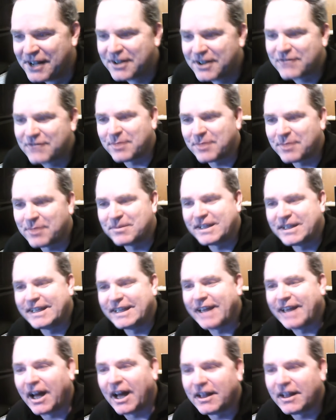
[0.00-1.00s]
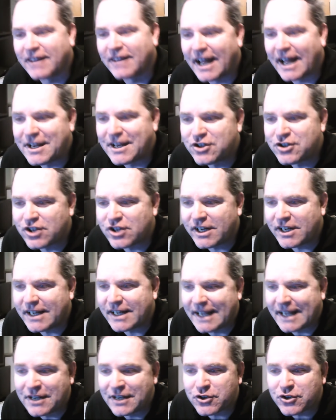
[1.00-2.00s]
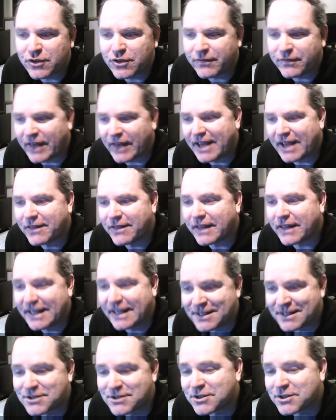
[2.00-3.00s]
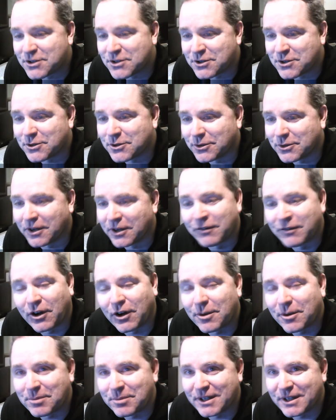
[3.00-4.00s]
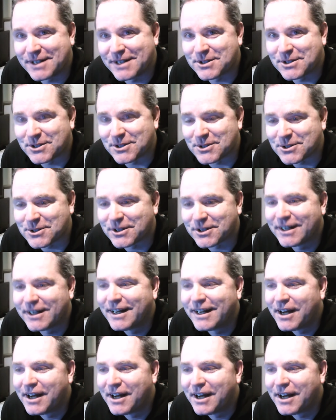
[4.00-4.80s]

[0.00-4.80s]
from the Elijah Interfaith Institute, of all places.